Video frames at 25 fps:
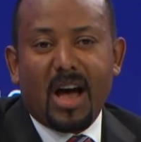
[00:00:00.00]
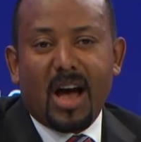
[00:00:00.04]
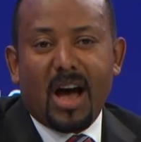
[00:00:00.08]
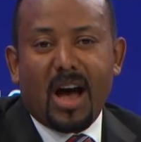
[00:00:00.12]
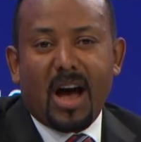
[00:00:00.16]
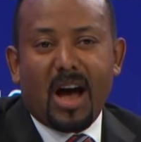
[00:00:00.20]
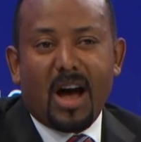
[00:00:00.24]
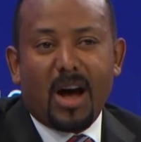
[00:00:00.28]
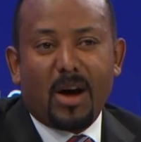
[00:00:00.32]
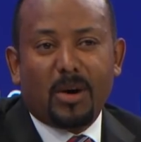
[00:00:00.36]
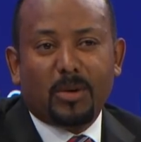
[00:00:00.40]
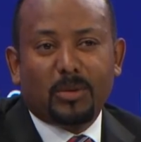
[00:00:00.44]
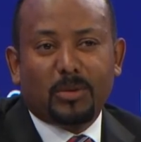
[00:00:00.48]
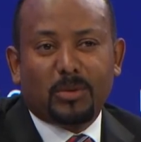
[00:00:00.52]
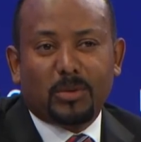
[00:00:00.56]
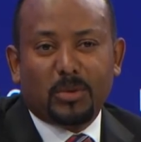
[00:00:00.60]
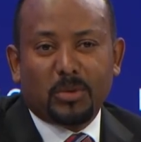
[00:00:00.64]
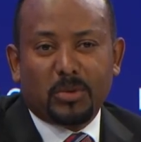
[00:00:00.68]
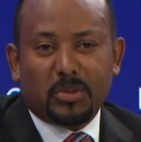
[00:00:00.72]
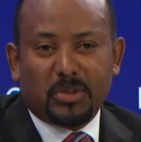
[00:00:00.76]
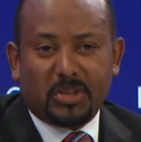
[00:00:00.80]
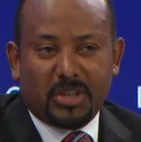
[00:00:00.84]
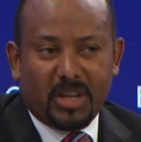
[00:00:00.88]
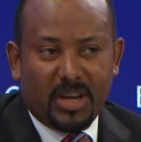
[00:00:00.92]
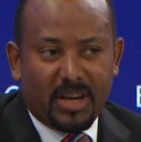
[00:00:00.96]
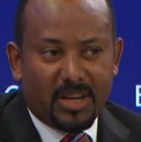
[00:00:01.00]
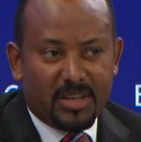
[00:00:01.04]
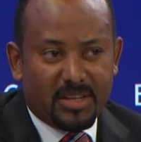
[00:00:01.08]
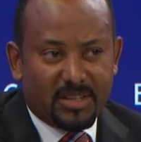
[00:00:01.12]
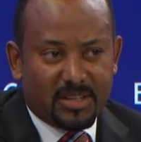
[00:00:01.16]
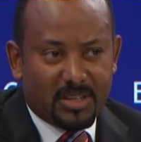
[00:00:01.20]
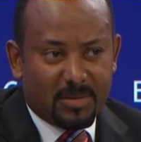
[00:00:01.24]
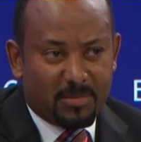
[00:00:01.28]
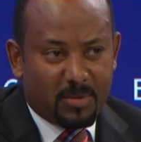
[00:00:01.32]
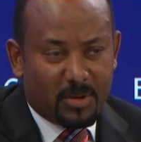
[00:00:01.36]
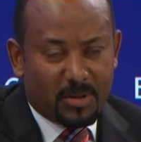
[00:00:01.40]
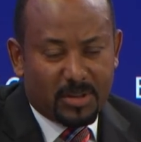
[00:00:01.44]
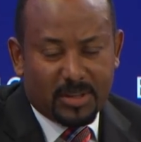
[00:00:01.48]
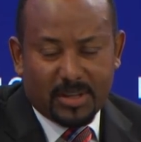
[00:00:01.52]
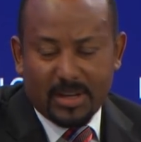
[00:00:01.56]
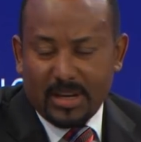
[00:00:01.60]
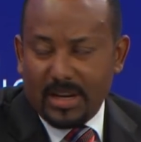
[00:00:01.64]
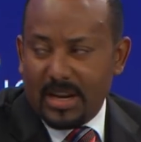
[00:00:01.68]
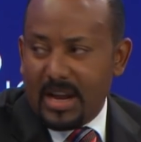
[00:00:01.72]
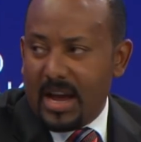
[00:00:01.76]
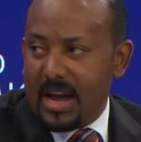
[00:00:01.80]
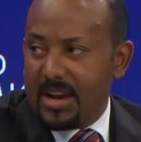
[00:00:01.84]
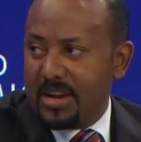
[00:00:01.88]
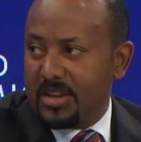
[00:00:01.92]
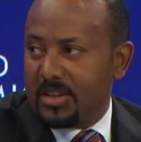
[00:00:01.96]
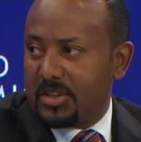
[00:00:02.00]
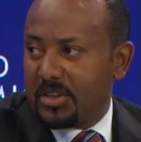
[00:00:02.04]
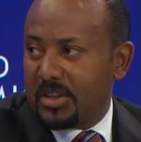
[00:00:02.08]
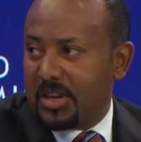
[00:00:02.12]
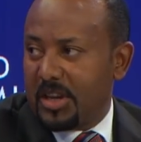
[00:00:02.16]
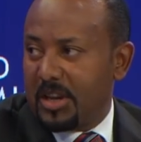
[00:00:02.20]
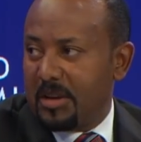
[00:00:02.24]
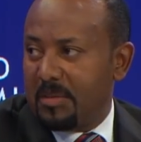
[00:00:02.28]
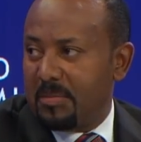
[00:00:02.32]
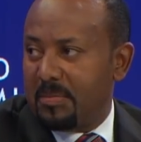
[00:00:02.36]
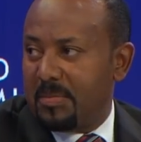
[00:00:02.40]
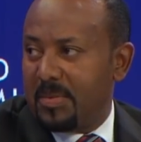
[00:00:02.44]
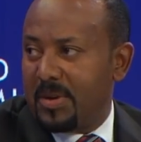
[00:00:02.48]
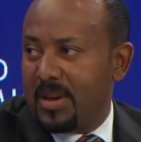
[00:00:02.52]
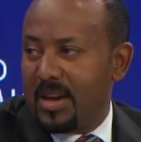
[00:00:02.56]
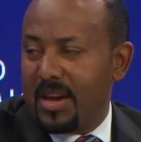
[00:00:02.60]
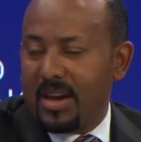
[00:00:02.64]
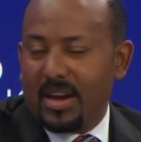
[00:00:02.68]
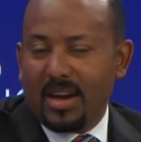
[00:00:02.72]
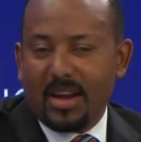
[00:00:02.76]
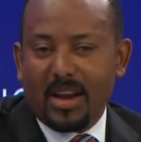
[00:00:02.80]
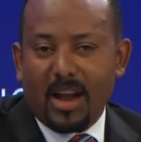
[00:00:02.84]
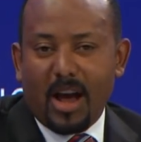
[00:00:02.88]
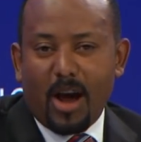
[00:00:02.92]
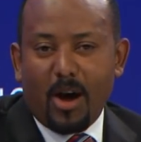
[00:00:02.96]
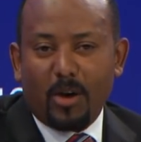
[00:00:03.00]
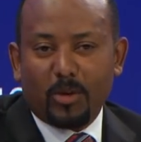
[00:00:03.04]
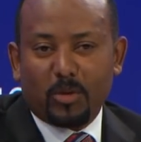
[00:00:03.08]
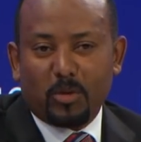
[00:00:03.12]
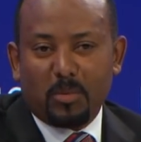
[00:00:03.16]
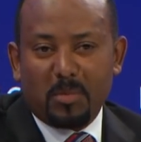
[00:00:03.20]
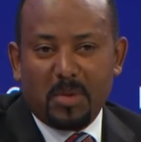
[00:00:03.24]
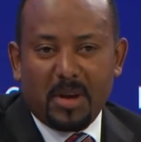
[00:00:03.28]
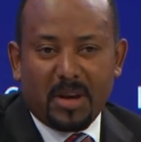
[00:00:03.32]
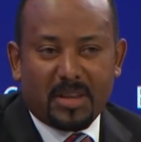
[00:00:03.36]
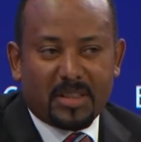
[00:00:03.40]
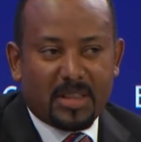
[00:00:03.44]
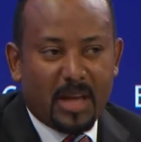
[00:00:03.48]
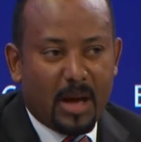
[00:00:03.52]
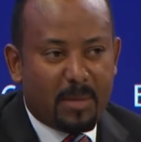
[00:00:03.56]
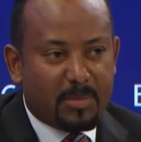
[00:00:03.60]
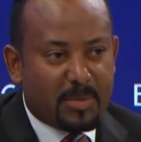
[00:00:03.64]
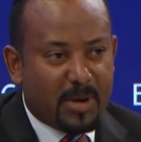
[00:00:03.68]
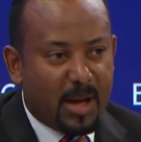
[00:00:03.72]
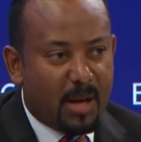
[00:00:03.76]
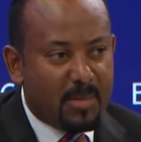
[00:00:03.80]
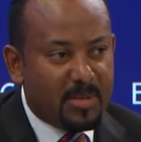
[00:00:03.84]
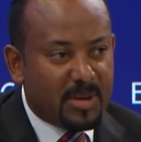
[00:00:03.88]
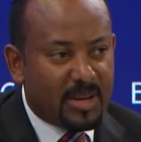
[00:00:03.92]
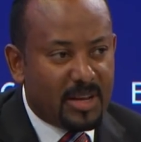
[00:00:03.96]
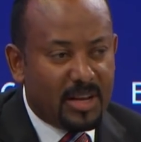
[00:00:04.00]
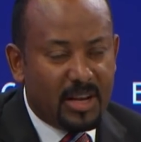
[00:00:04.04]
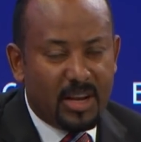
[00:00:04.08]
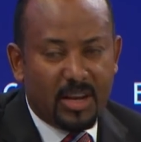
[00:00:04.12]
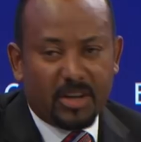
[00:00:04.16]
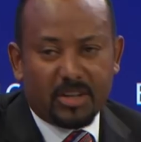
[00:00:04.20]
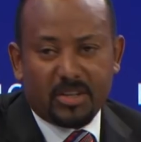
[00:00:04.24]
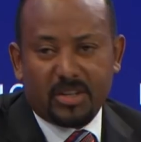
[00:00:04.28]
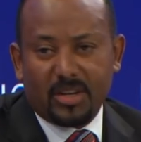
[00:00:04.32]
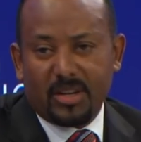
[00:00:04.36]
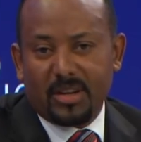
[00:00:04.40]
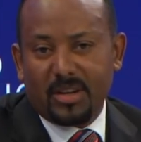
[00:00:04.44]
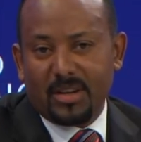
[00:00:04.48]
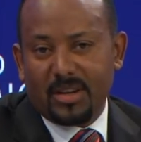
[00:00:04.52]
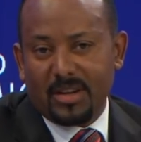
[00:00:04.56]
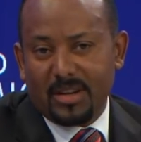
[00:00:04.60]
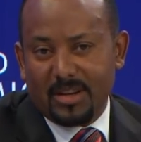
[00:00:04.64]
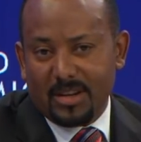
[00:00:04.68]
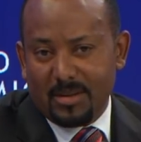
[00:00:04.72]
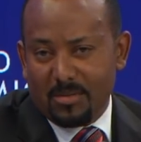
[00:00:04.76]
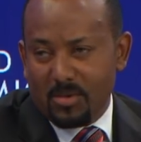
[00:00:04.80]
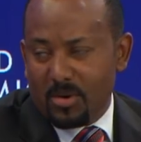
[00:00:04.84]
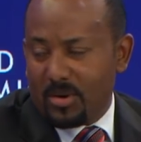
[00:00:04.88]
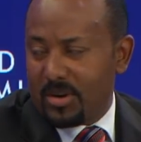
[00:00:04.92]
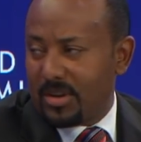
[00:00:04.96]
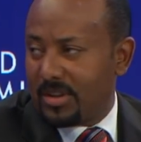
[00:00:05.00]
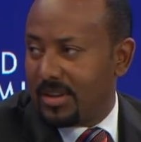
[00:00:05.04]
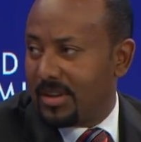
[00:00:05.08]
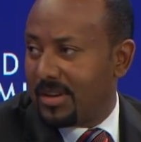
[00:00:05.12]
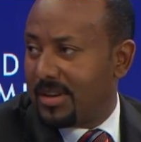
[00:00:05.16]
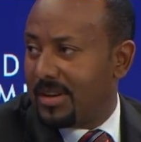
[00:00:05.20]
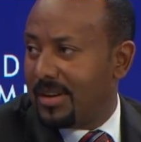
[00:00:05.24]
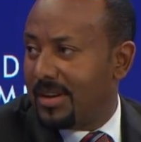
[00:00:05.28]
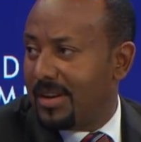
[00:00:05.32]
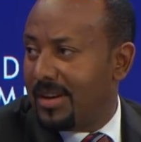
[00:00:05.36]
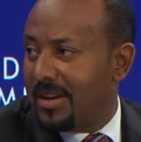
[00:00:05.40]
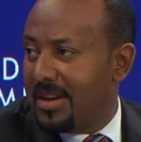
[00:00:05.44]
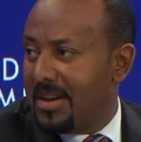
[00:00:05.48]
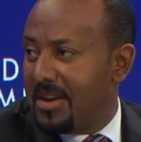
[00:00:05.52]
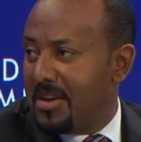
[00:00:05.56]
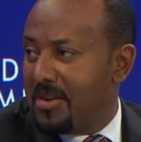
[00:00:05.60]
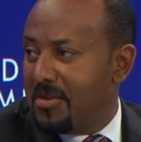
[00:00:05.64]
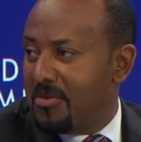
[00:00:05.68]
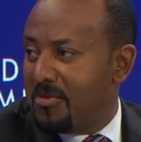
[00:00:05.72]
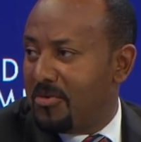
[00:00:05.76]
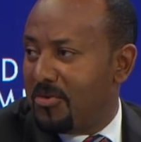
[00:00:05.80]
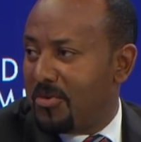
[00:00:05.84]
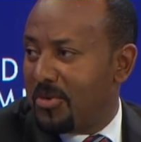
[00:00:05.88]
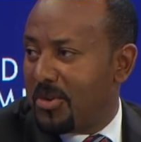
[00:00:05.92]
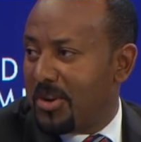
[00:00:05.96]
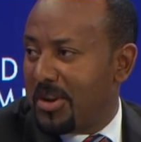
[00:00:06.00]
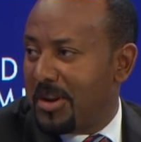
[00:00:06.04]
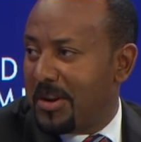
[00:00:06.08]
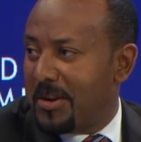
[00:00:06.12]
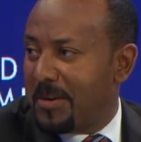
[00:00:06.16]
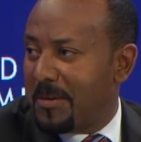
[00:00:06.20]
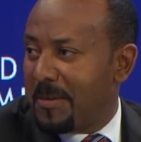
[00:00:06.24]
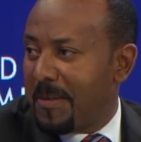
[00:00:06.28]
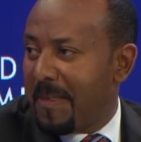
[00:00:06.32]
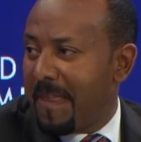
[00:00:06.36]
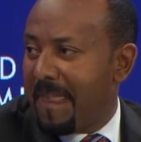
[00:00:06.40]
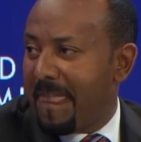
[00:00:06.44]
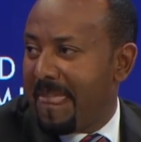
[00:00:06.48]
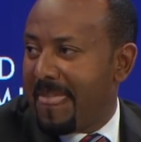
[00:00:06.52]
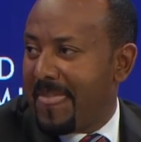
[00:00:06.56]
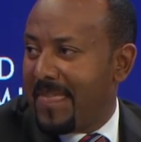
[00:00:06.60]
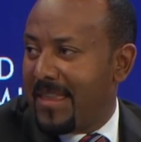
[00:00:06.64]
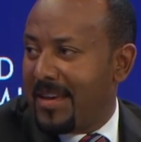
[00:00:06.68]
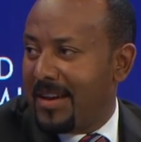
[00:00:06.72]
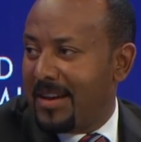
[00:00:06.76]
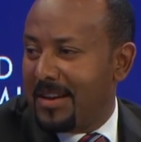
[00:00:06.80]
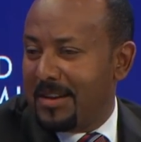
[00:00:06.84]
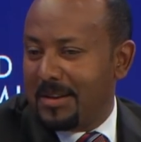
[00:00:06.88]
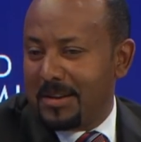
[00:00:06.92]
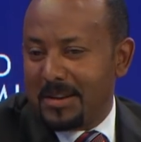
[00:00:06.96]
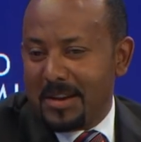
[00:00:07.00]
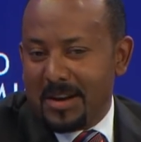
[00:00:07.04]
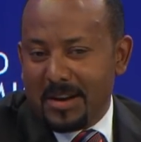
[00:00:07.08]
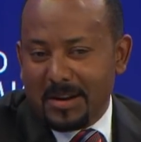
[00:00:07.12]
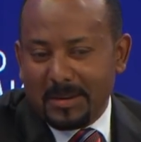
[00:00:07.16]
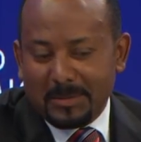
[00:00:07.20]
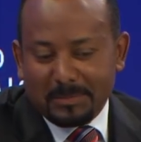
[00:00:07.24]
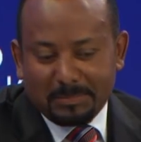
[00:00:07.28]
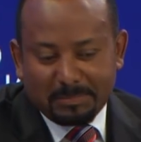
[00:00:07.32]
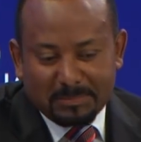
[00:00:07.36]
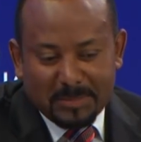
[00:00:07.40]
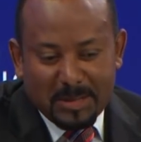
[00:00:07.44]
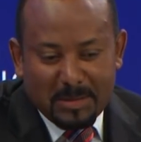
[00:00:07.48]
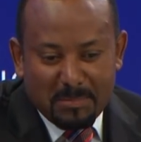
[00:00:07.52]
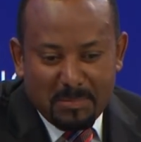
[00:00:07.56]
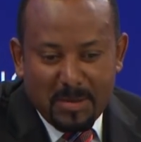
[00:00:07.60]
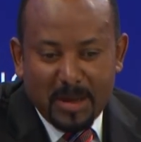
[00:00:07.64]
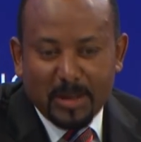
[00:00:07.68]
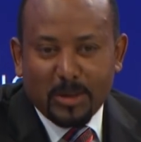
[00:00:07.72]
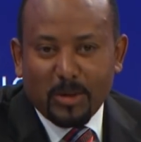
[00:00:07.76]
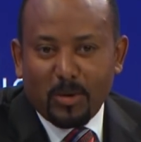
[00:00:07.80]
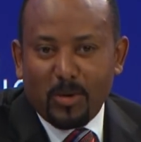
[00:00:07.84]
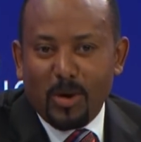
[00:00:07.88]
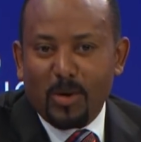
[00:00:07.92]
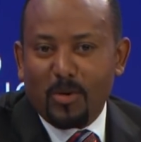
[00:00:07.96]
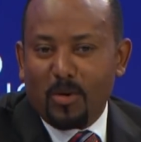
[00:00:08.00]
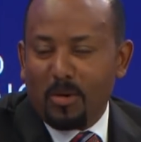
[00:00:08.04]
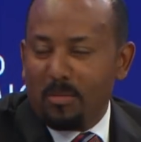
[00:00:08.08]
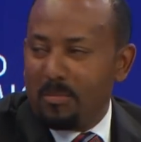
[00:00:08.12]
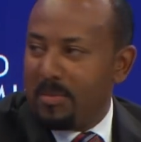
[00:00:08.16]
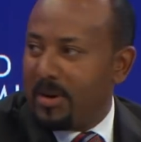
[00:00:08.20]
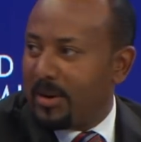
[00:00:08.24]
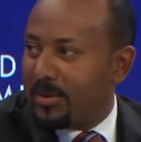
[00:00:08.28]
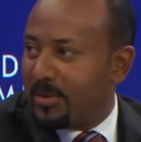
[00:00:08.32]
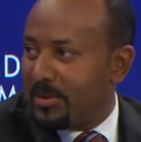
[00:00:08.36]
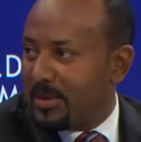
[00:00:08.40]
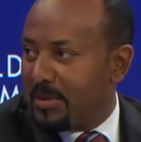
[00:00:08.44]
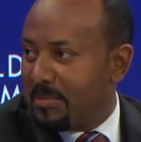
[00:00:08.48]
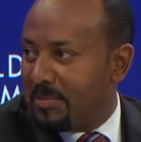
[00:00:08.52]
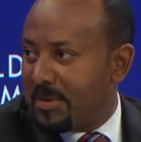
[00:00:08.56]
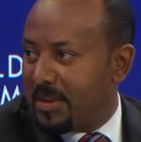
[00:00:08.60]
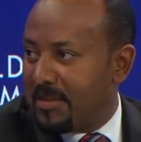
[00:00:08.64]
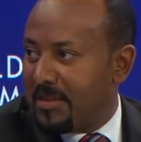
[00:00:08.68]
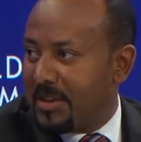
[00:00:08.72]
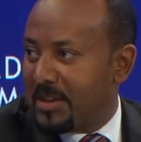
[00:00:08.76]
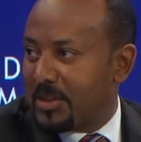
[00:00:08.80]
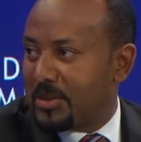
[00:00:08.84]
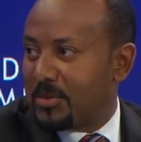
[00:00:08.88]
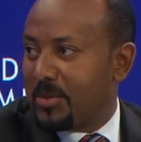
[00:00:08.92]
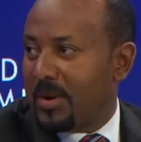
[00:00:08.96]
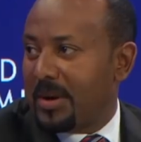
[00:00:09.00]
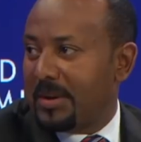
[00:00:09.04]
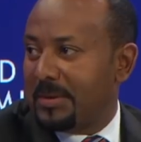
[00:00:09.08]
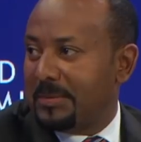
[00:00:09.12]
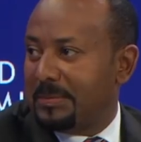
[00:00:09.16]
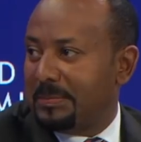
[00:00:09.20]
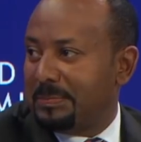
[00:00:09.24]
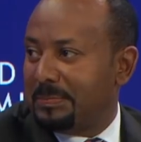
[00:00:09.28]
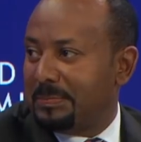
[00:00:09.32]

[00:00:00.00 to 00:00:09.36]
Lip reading: how to change the political landscape and how to make the upcoming election democratic, free, and a better one compared to the previous one.